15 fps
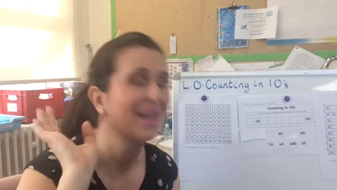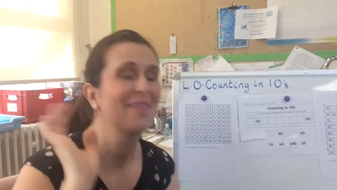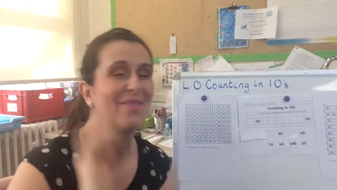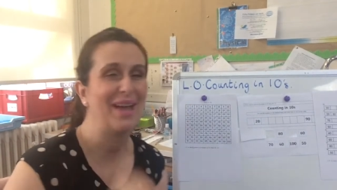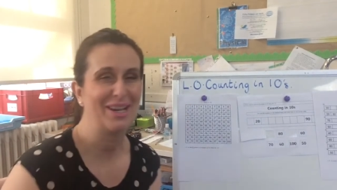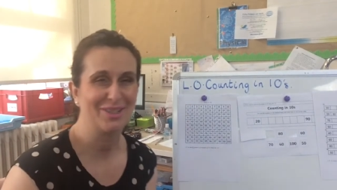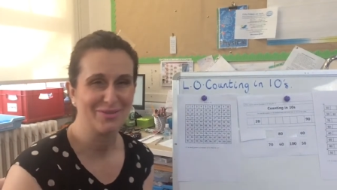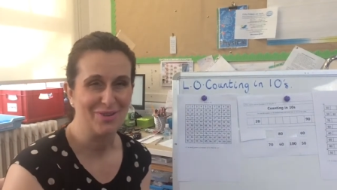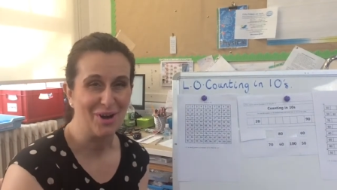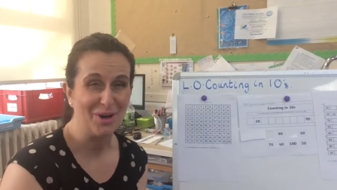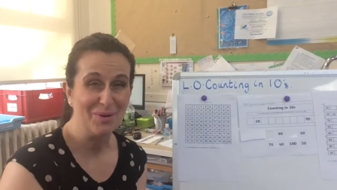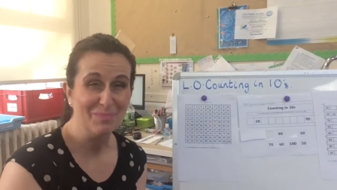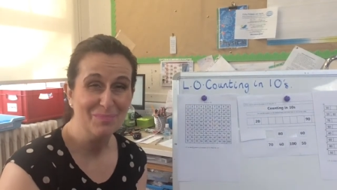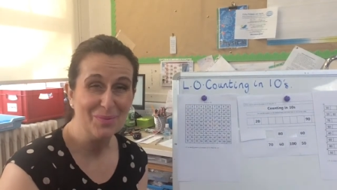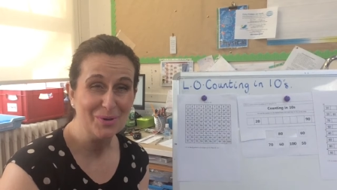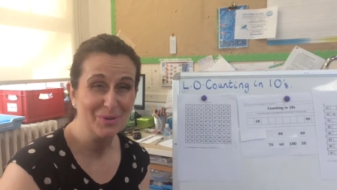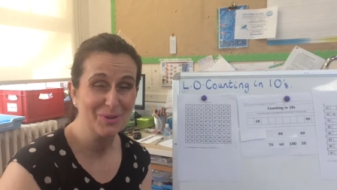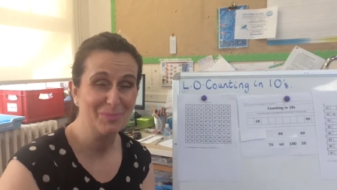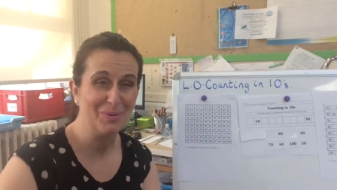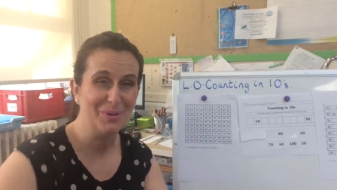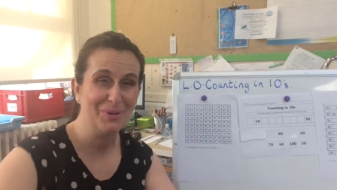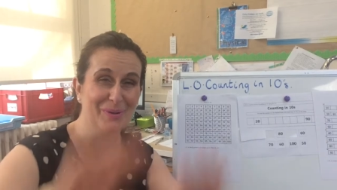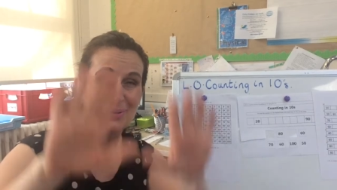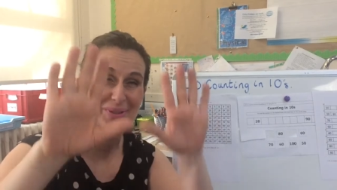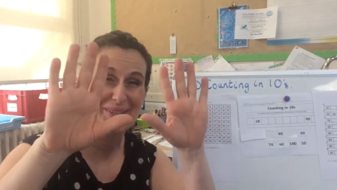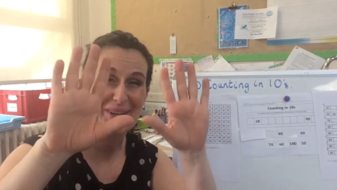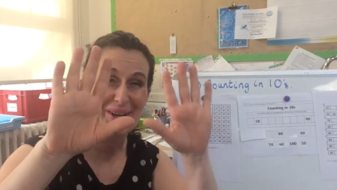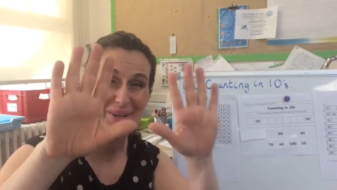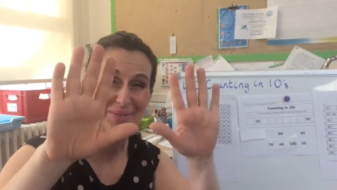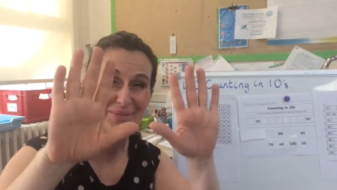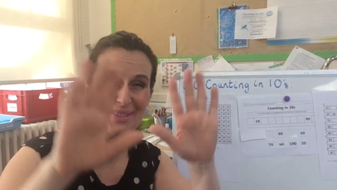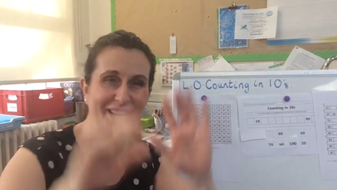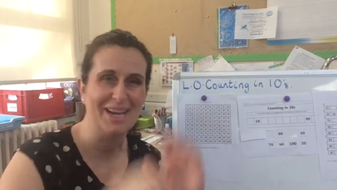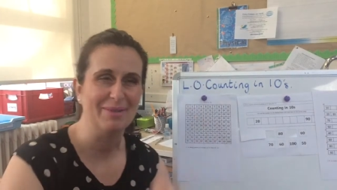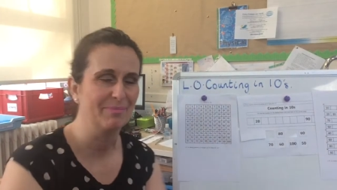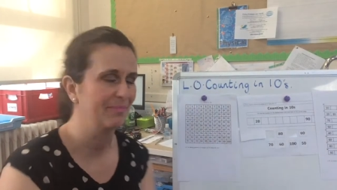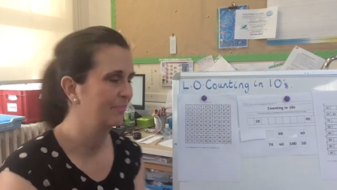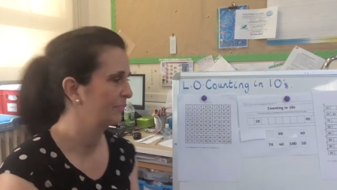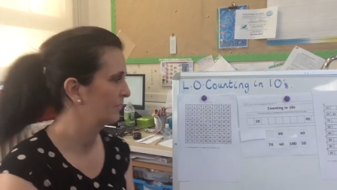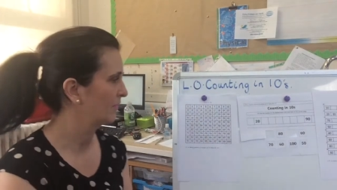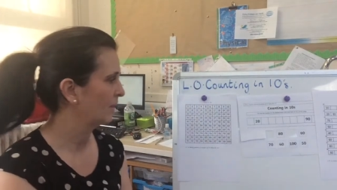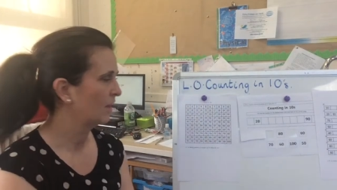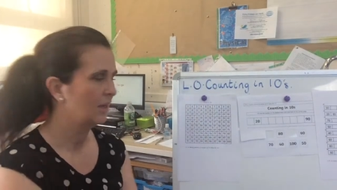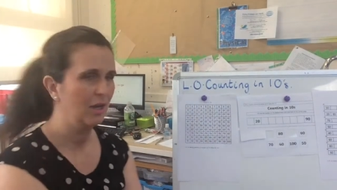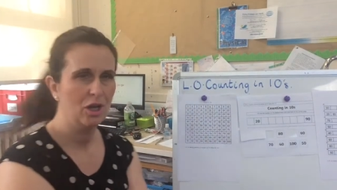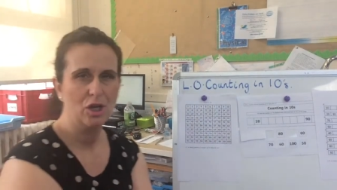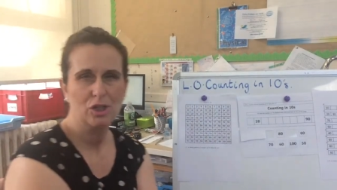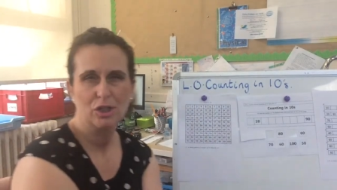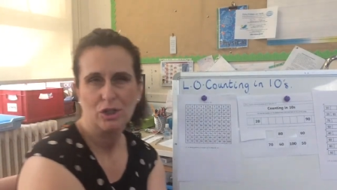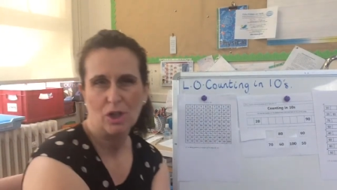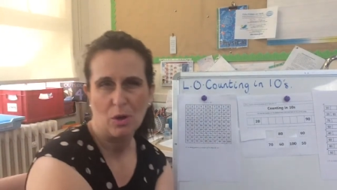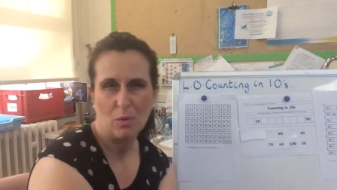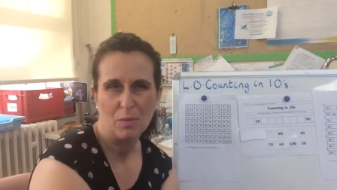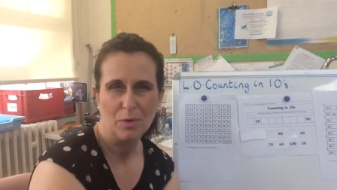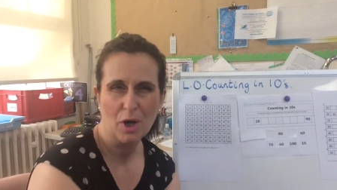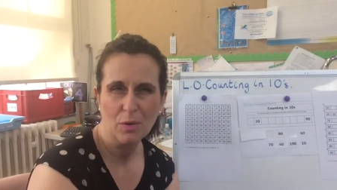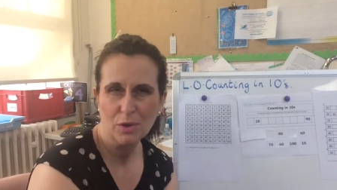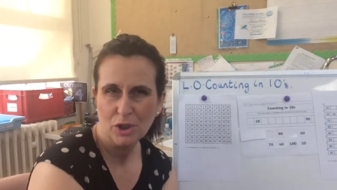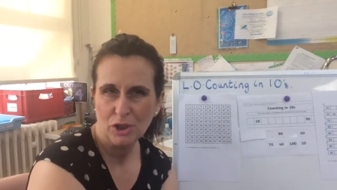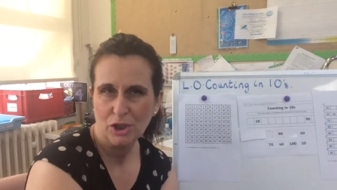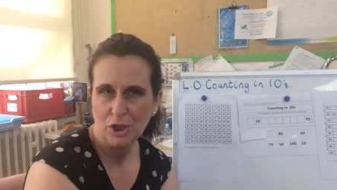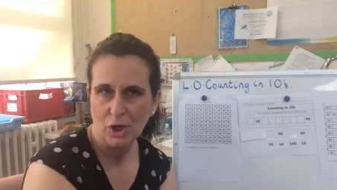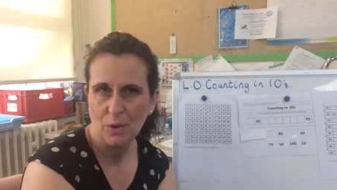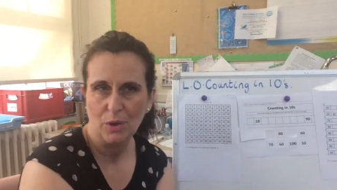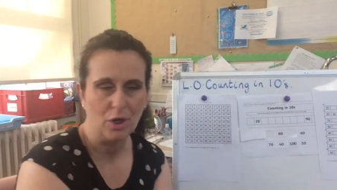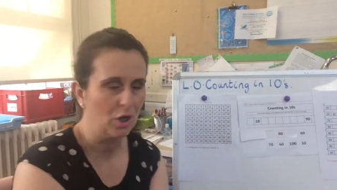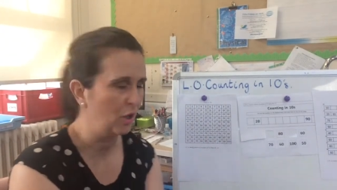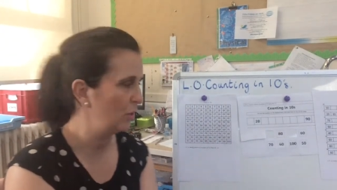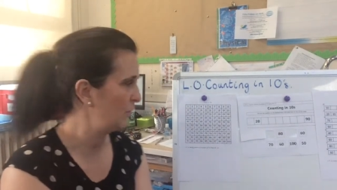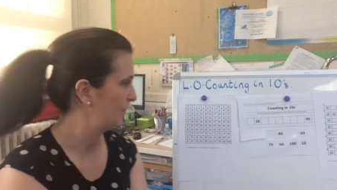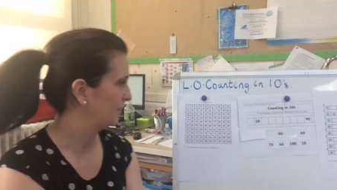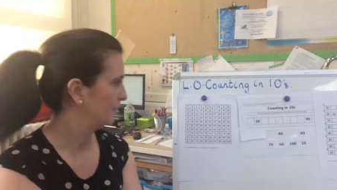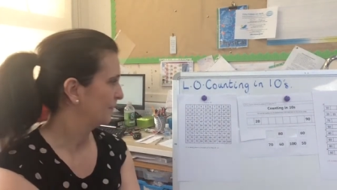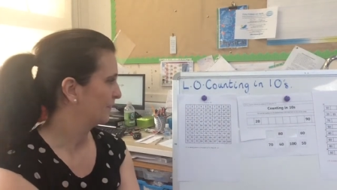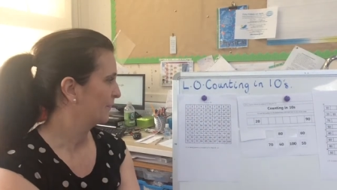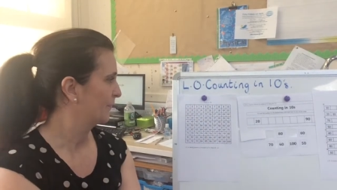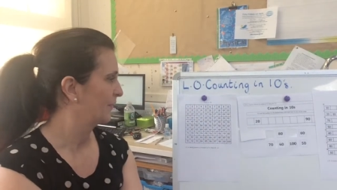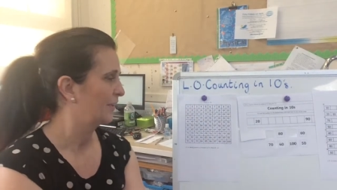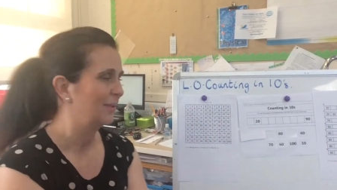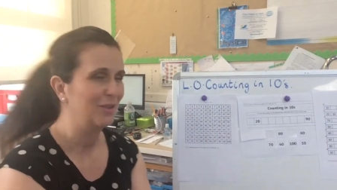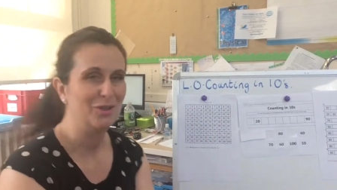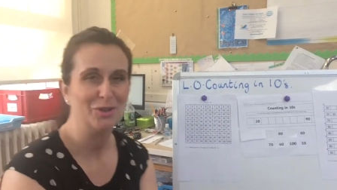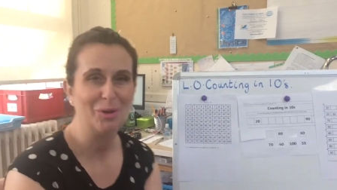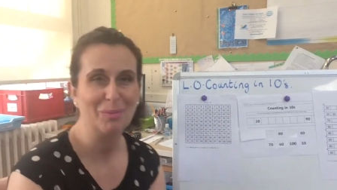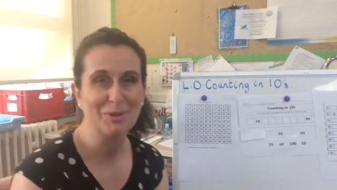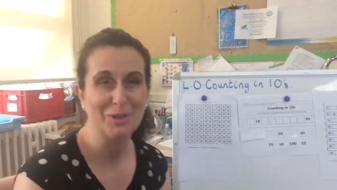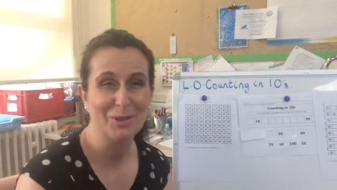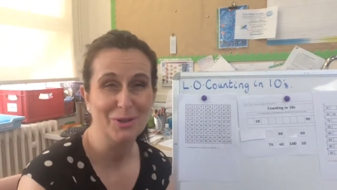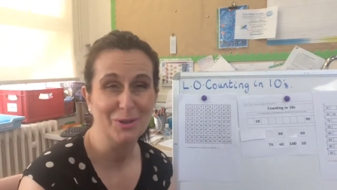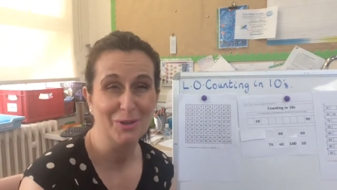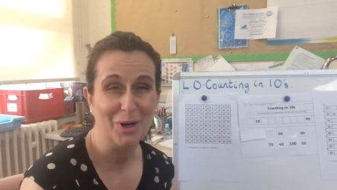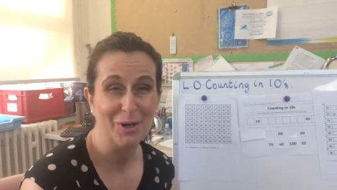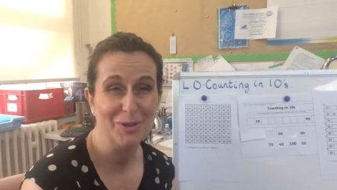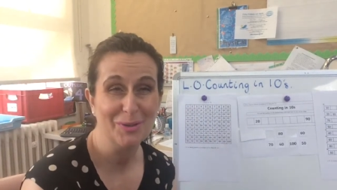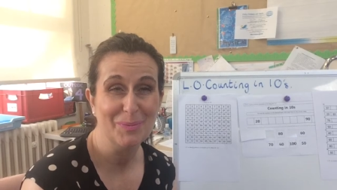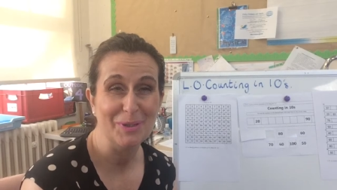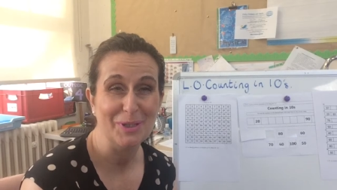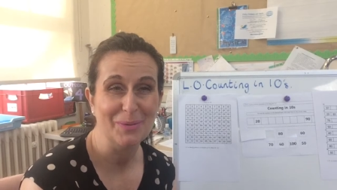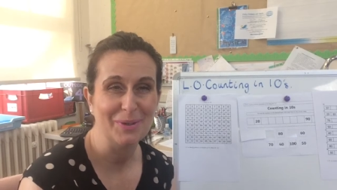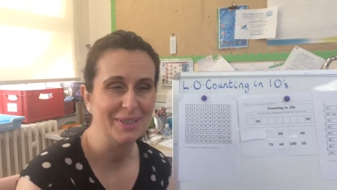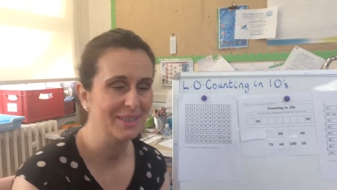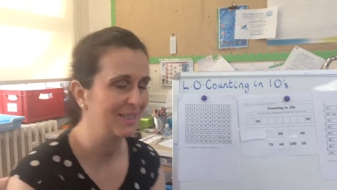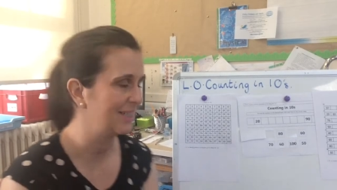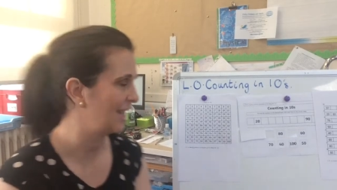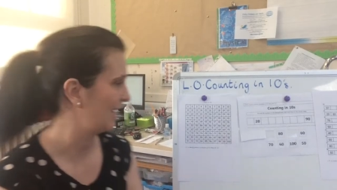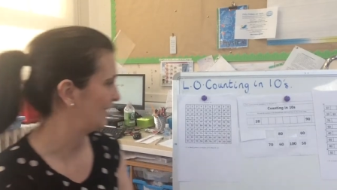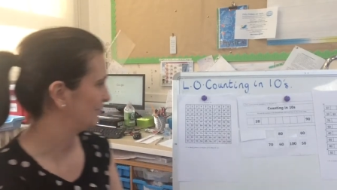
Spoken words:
That's right, multiples of 10. So I'm going to show you the jobs that you're going to be doing today.